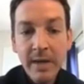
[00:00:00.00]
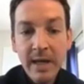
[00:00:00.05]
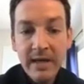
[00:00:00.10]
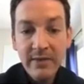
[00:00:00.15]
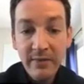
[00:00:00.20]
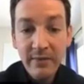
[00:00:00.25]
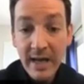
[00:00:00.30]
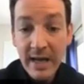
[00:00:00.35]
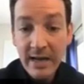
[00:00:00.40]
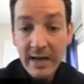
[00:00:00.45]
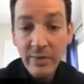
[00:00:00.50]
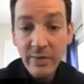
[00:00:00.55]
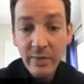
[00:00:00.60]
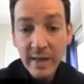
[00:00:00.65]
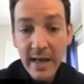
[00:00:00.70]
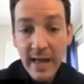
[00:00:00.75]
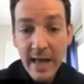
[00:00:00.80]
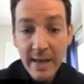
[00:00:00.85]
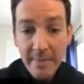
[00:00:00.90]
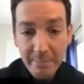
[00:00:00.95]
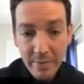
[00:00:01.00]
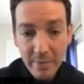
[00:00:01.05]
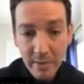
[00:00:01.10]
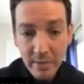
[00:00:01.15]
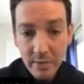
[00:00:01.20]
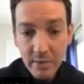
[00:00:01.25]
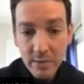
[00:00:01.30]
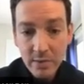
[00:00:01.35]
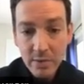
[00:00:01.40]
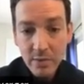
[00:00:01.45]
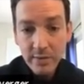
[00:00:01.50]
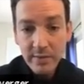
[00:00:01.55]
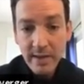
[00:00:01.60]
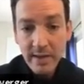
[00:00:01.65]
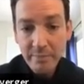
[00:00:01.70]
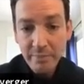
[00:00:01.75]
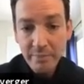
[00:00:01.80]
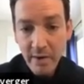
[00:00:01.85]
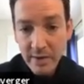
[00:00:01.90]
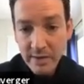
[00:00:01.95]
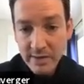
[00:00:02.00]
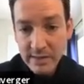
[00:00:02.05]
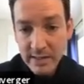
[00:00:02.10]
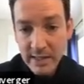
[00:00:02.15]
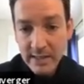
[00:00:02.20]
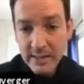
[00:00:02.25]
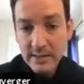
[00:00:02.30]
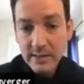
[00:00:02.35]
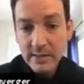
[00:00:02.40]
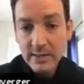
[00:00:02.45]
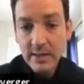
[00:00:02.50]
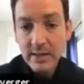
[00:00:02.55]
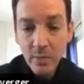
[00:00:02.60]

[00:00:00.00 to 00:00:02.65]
If anything happened during that process,